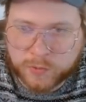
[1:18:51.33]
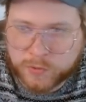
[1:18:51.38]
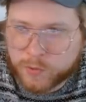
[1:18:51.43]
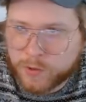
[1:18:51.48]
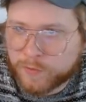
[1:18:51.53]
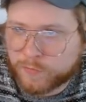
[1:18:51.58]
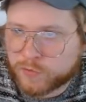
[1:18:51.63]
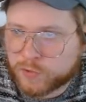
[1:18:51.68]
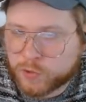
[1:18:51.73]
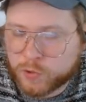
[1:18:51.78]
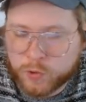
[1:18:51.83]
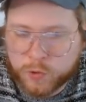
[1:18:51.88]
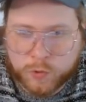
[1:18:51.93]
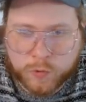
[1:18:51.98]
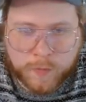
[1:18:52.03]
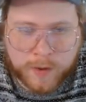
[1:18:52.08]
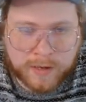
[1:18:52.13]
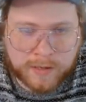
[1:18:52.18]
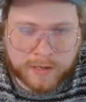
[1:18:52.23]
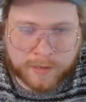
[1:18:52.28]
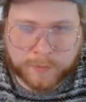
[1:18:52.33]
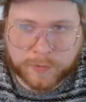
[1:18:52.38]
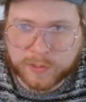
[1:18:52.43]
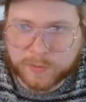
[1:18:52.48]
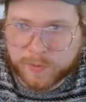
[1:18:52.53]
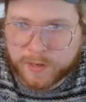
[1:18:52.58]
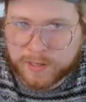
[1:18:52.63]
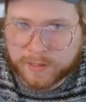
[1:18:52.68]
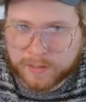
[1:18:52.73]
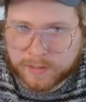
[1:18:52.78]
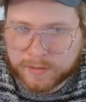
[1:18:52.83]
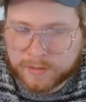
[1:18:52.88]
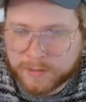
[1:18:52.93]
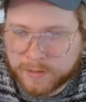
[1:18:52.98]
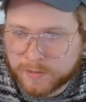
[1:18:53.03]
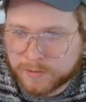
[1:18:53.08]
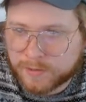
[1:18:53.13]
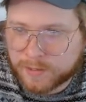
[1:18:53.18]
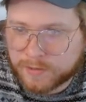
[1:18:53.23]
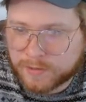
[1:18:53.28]
We do have two main deck Prismatic
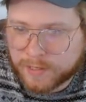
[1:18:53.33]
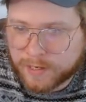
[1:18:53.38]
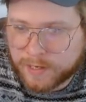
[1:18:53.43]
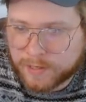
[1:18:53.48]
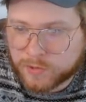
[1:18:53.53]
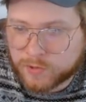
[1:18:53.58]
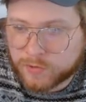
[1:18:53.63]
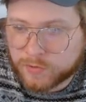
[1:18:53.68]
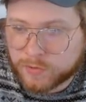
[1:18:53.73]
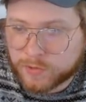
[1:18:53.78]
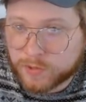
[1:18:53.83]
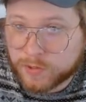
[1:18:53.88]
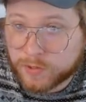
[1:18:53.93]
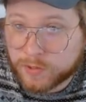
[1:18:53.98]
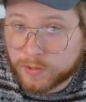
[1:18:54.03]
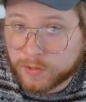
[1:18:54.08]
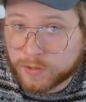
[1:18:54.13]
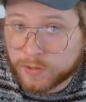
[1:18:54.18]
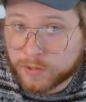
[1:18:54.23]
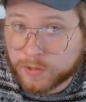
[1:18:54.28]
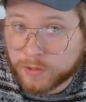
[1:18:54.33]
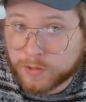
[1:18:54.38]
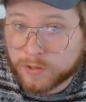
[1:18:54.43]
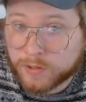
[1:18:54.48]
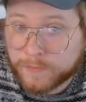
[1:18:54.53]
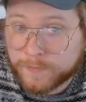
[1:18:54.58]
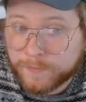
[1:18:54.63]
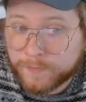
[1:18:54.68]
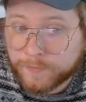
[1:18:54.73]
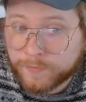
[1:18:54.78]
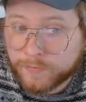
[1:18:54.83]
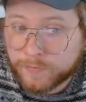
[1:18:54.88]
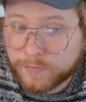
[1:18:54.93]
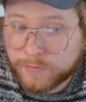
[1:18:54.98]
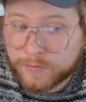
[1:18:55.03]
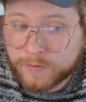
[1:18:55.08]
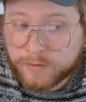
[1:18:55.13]
Endings as answers here.